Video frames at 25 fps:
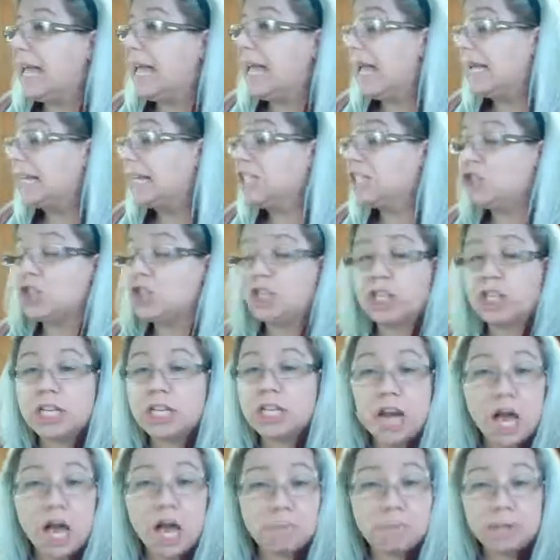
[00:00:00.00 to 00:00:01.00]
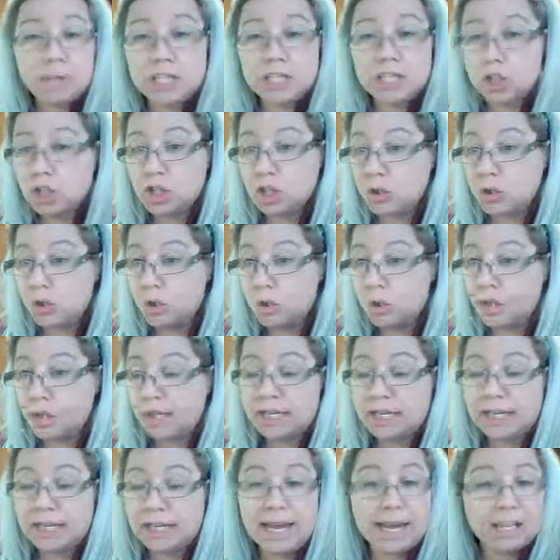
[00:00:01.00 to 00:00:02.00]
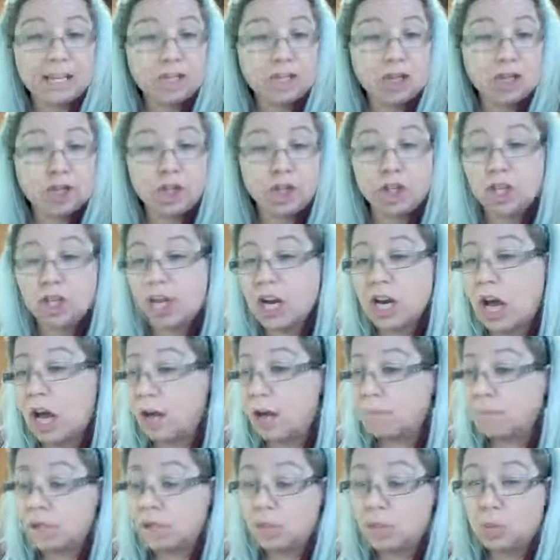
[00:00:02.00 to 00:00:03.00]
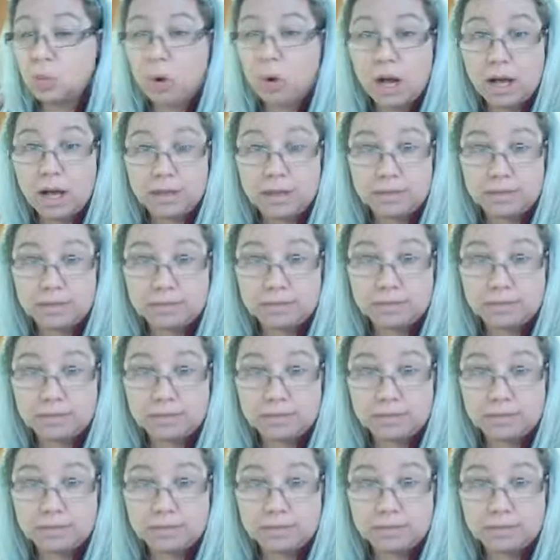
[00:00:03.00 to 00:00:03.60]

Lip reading: x should not be 2 and x should not be 1.